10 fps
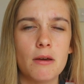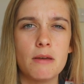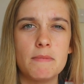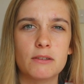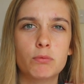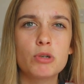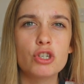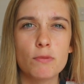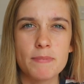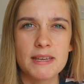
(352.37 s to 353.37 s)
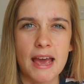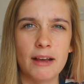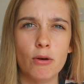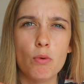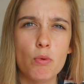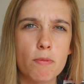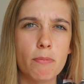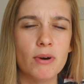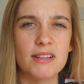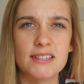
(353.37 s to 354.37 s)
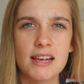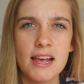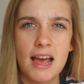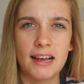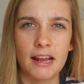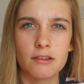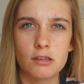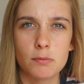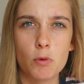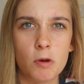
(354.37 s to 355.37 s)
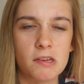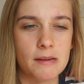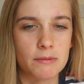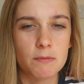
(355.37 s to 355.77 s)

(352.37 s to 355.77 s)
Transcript: it means we should be getting all the points against the smaller teams.